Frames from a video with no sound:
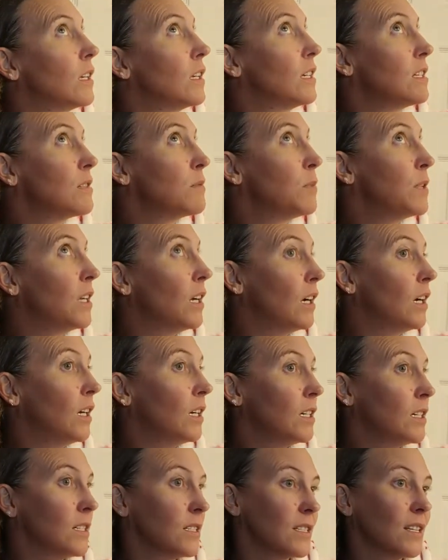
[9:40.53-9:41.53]
is
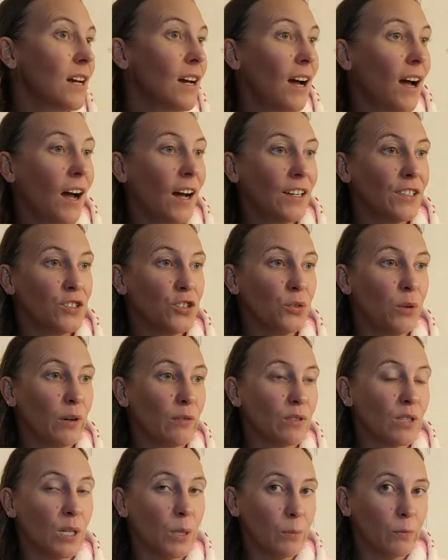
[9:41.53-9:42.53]
because I do
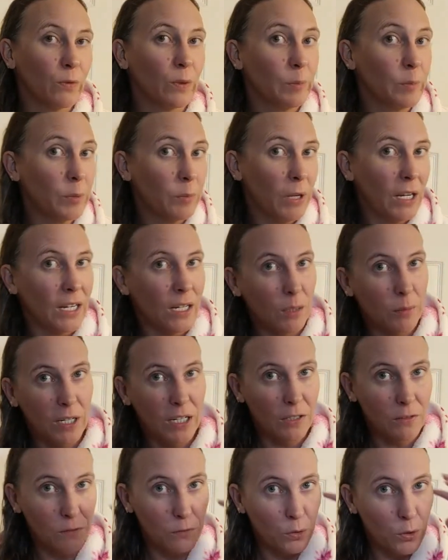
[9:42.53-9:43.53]
have to keep flipping my hair
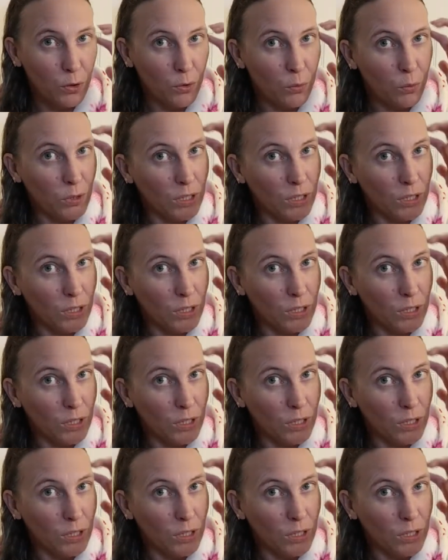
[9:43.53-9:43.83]
back and forth